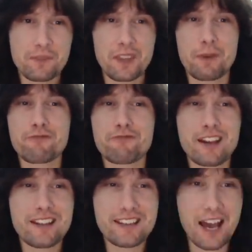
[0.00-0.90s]
They've been
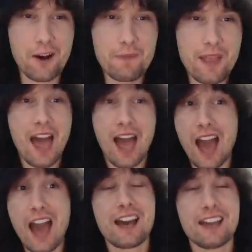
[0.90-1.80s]
written down,
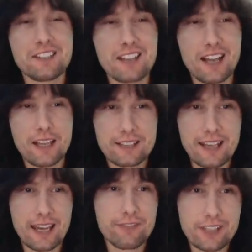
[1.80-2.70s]
and
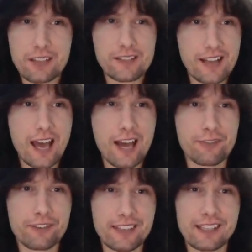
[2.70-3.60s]
Dave doesn't
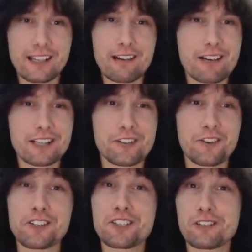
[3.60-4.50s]
have the lyrics
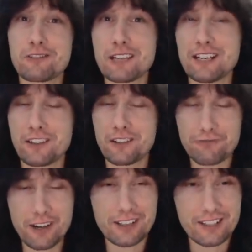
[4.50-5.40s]
on a screen at the
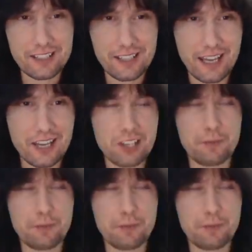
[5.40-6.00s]
front of the stage.